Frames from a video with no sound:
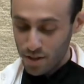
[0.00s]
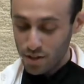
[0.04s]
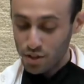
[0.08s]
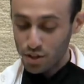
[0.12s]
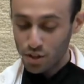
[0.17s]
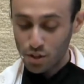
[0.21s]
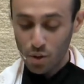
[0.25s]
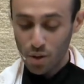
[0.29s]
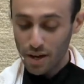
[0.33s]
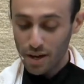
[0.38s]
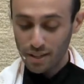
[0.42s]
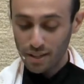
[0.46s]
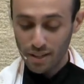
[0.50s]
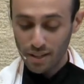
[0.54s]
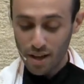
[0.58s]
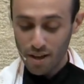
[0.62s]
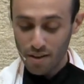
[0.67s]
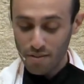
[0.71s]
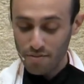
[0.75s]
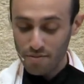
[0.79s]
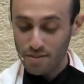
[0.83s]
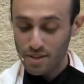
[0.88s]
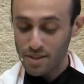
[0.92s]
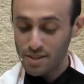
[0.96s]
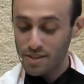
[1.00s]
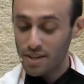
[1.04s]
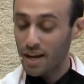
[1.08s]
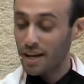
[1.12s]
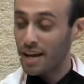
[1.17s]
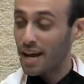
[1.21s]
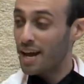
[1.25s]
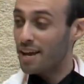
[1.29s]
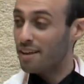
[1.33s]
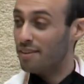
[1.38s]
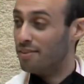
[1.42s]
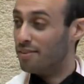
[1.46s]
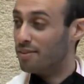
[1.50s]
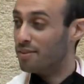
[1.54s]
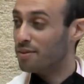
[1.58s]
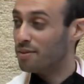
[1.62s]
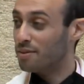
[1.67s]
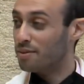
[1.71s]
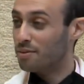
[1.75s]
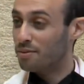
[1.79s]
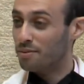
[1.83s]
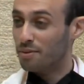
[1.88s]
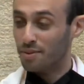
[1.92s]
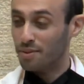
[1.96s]
joy and love does not end
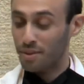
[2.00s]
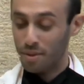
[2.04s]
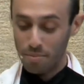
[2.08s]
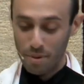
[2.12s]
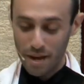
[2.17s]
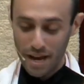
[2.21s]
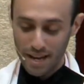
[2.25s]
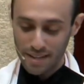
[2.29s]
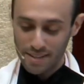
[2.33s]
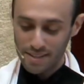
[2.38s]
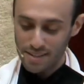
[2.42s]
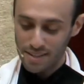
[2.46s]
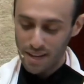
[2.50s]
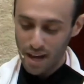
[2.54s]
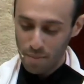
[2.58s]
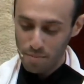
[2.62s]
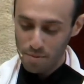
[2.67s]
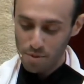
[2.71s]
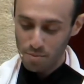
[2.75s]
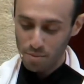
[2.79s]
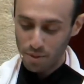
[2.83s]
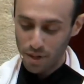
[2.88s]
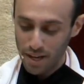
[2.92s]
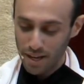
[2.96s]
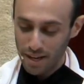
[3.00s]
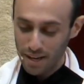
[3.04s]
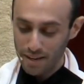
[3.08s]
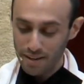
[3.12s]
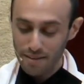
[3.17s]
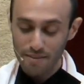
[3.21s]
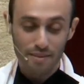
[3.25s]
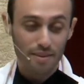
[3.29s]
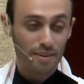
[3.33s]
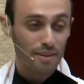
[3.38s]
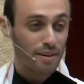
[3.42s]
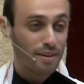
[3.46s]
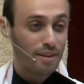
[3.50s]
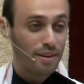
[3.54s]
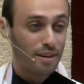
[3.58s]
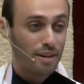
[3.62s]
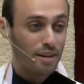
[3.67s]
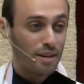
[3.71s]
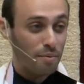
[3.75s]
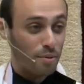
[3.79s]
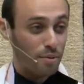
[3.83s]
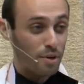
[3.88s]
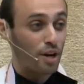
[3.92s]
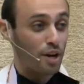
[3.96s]
when the band stops playing,
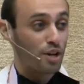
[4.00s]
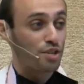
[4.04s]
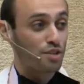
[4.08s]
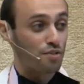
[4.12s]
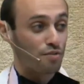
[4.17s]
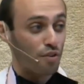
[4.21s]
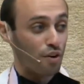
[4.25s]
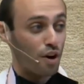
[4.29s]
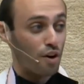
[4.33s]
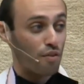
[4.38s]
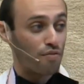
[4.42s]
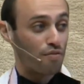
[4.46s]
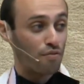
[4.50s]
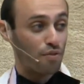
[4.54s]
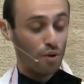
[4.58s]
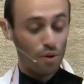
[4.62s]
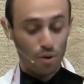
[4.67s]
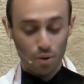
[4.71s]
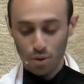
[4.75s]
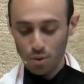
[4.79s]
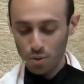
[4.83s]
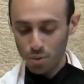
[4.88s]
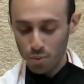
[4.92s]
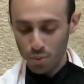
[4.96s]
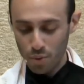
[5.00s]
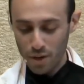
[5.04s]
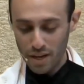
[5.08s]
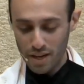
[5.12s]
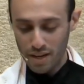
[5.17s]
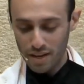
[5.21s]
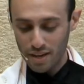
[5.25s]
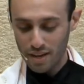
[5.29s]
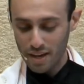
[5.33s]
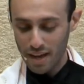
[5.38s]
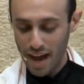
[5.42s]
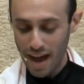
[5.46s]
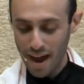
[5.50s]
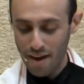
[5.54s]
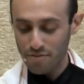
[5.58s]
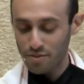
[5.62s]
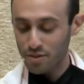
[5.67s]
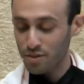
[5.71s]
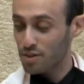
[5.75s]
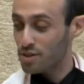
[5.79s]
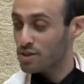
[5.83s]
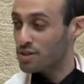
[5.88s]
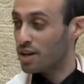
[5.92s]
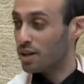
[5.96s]
because for a full week after
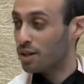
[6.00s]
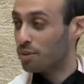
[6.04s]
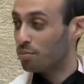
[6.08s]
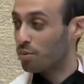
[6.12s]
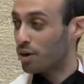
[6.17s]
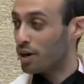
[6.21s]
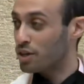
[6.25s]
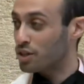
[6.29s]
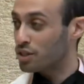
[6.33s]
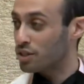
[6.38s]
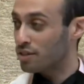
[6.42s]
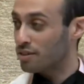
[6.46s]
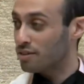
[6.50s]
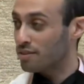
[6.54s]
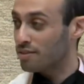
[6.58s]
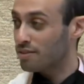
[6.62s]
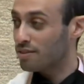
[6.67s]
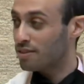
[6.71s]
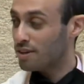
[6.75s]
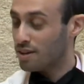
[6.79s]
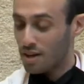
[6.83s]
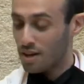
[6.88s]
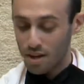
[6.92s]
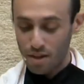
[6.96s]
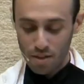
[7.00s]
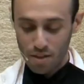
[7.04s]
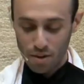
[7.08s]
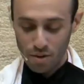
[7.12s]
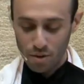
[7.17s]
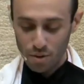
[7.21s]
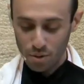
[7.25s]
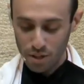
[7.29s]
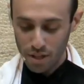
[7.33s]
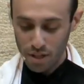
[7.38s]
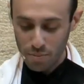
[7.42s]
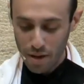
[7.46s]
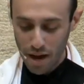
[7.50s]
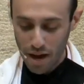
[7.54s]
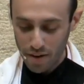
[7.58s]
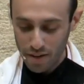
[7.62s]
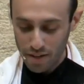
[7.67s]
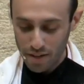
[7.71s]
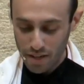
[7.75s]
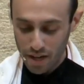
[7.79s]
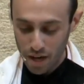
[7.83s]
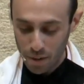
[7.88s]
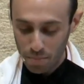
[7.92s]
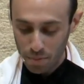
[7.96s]
the celebration, the newly
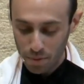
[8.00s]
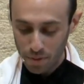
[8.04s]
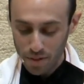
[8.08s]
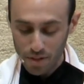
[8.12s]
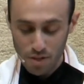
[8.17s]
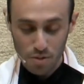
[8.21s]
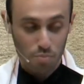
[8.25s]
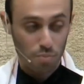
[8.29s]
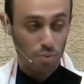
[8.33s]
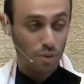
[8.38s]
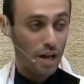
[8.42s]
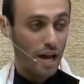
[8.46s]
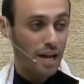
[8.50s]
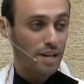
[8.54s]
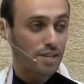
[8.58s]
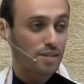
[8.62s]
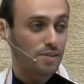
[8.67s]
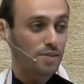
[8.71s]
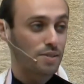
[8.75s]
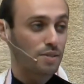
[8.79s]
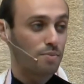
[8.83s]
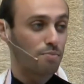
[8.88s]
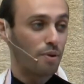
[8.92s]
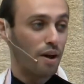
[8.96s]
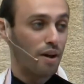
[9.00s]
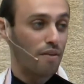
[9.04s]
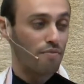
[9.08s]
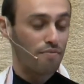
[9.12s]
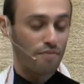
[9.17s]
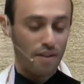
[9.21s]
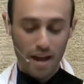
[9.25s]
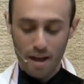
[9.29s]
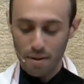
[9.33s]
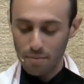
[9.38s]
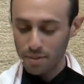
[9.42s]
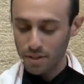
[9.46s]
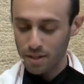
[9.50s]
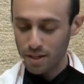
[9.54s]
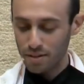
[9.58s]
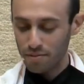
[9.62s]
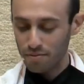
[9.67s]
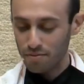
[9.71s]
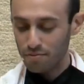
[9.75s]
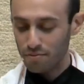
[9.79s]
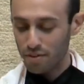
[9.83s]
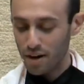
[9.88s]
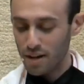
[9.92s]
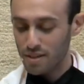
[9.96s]
married couple is blessed by family and
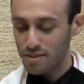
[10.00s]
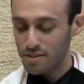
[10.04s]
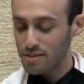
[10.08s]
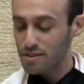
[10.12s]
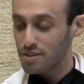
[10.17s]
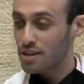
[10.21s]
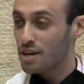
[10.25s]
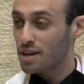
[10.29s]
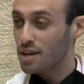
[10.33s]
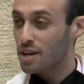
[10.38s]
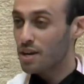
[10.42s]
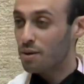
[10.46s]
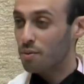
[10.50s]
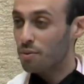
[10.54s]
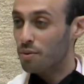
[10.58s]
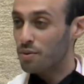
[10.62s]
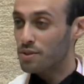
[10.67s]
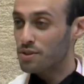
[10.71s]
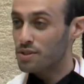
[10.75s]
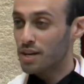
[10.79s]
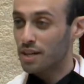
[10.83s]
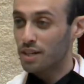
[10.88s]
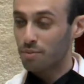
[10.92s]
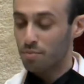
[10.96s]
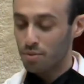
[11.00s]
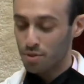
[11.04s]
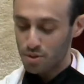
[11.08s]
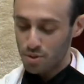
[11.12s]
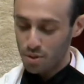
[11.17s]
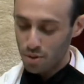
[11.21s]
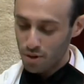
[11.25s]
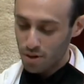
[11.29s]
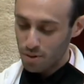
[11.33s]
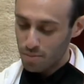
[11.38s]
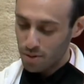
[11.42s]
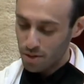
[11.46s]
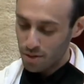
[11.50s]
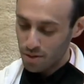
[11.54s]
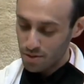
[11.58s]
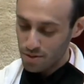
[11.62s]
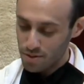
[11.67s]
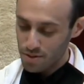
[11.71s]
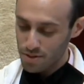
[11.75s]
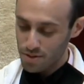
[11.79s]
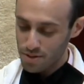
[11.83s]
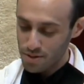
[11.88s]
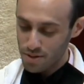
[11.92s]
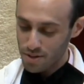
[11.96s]
friends with celebratory
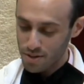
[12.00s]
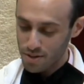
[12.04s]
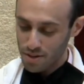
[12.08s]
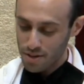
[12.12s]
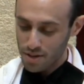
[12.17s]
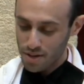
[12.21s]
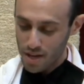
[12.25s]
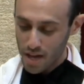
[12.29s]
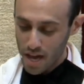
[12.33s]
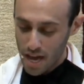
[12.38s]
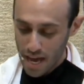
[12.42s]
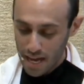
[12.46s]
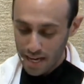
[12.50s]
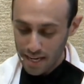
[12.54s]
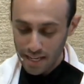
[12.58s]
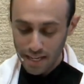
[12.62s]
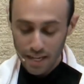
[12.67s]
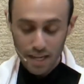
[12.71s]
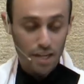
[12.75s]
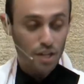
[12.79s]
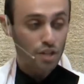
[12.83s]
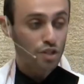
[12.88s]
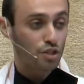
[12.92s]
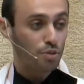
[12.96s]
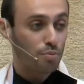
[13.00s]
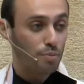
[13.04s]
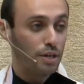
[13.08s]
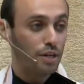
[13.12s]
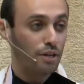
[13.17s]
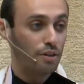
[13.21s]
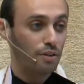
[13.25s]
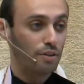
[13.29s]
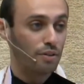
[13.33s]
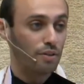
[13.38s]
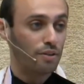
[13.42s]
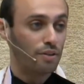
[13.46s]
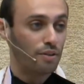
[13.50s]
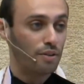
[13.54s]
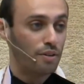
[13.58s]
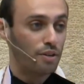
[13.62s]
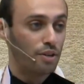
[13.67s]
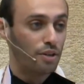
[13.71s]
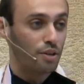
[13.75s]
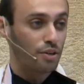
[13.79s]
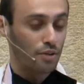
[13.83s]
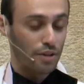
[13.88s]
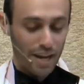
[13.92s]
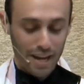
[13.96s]
meals, and each meal
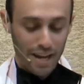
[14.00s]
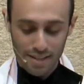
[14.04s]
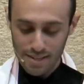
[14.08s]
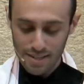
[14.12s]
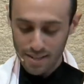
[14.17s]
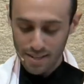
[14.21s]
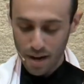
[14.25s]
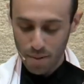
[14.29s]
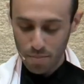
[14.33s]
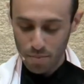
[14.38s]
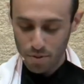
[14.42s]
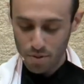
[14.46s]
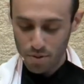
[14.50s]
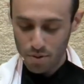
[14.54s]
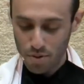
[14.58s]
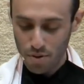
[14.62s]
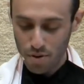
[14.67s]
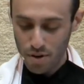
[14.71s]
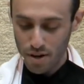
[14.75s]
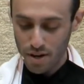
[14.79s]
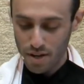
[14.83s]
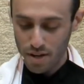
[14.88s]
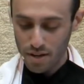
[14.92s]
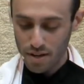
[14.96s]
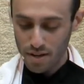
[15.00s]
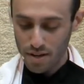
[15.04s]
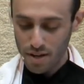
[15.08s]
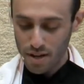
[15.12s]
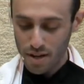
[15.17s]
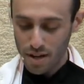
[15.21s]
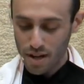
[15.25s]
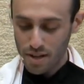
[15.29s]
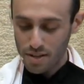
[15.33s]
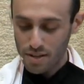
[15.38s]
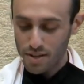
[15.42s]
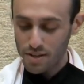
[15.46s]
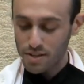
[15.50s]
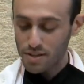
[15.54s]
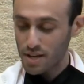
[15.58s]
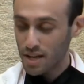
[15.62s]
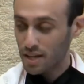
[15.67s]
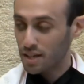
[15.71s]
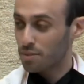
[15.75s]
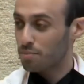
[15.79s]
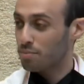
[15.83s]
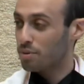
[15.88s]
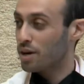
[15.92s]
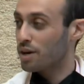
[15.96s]
creates an opportunity to
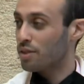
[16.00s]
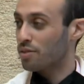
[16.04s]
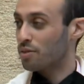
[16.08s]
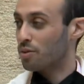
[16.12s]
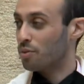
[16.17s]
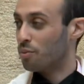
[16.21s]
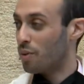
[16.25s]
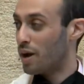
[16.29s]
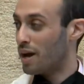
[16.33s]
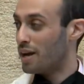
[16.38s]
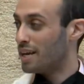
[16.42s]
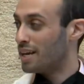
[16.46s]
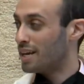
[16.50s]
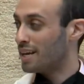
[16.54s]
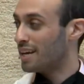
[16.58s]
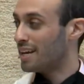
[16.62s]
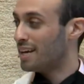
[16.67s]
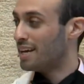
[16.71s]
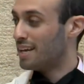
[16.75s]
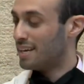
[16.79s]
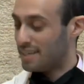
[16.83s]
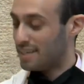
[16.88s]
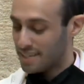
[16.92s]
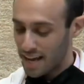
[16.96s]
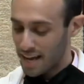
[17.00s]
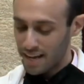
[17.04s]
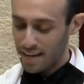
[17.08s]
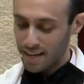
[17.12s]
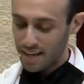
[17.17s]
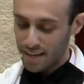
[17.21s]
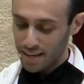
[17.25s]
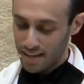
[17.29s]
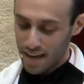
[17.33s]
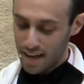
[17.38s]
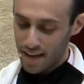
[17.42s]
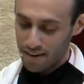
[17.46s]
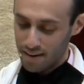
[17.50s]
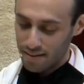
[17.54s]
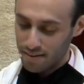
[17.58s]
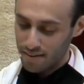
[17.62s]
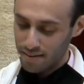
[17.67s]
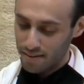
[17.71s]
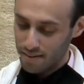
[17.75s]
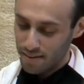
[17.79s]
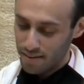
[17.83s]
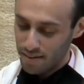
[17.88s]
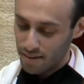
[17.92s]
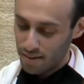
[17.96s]
celebrate the wedding yet again
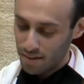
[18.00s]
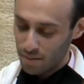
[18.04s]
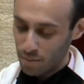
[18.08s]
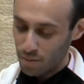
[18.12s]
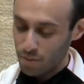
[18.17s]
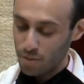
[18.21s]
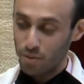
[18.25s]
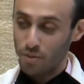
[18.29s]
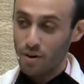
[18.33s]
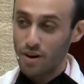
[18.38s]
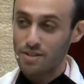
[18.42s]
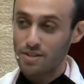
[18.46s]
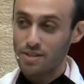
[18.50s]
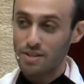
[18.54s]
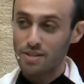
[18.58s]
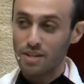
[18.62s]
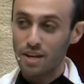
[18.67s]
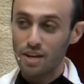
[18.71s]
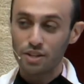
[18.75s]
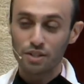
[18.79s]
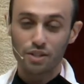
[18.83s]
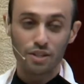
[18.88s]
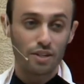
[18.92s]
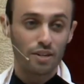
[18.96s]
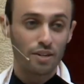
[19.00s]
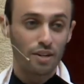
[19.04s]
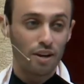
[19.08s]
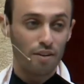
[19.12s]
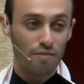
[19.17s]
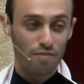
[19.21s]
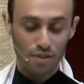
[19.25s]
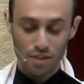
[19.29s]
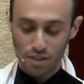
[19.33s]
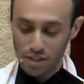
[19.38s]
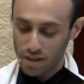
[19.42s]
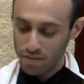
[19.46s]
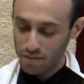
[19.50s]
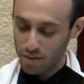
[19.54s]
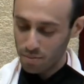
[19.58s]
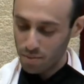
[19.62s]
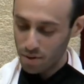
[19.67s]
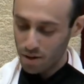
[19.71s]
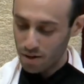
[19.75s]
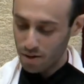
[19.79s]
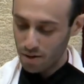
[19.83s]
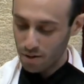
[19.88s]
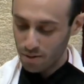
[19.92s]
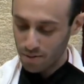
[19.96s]
with the recitation of the Sheva
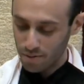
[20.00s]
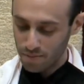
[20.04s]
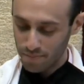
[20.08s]
Brachot.